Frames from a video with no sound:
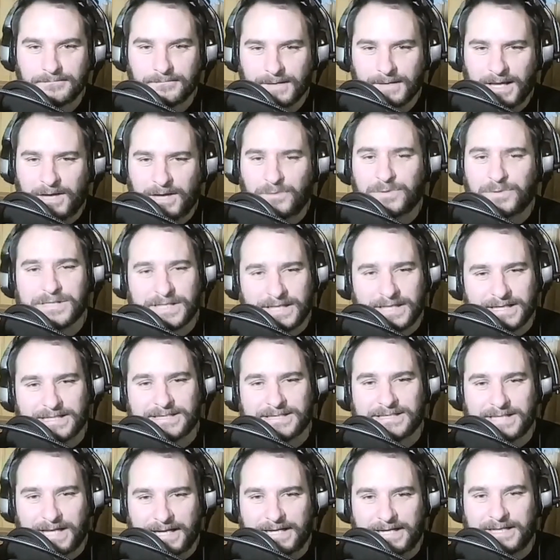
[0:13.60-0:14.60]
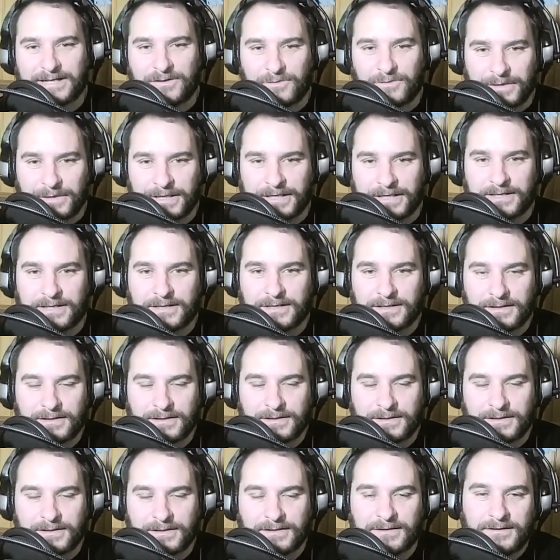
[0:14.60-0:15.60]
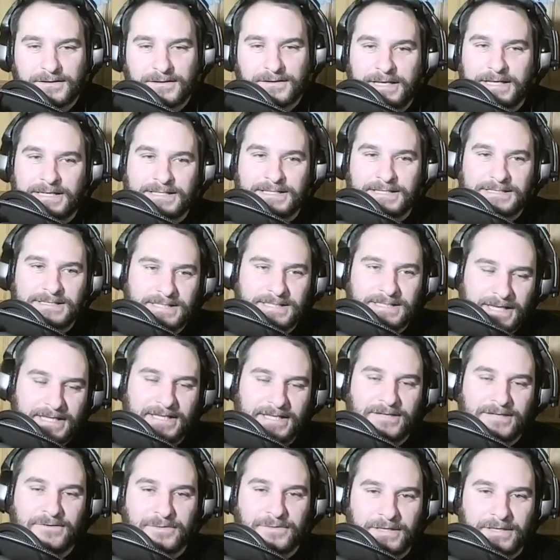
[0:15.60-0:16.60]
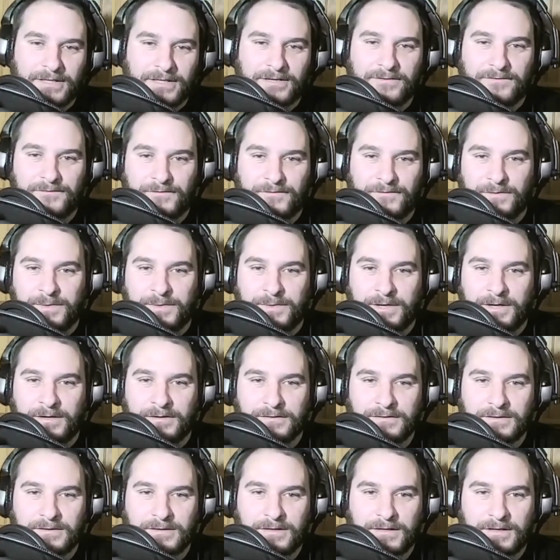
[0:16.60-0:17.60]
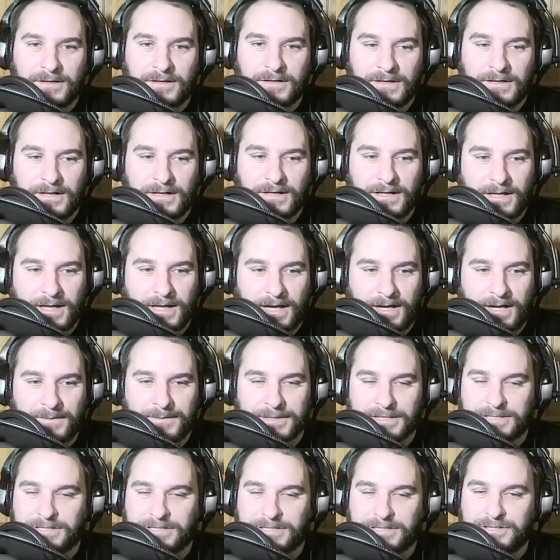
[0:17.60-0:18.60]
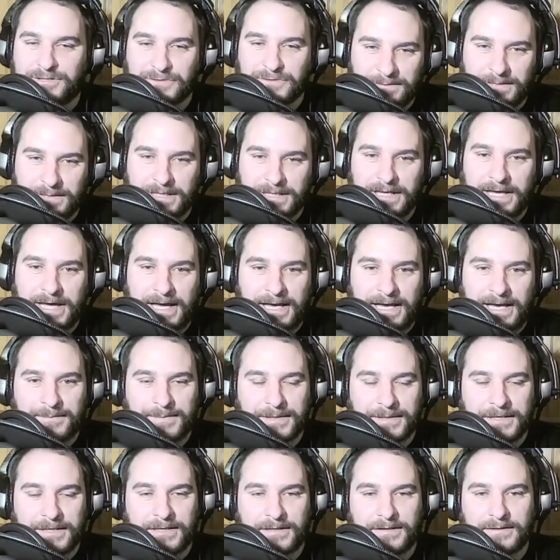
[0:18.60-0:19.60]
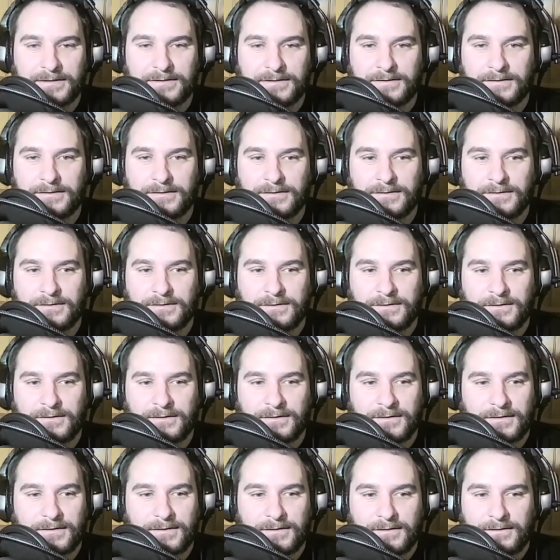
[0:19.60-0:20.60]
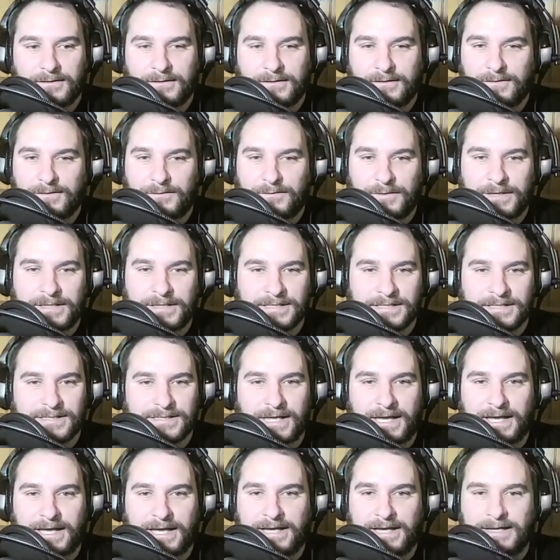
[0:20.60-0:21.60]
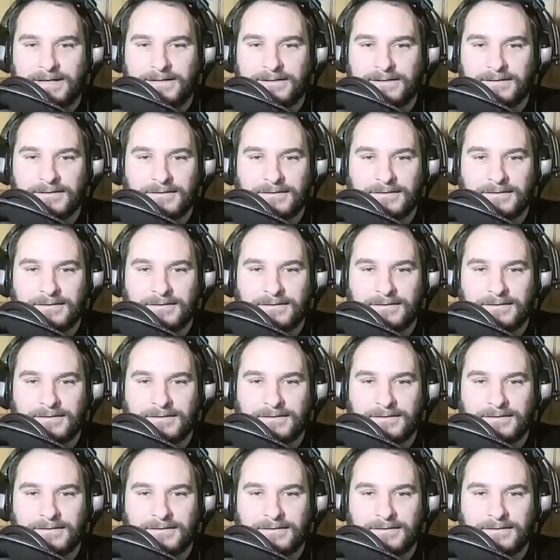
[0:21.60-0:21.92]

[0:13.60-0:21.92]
It was an exciting week of football. I'm extremely happy. We had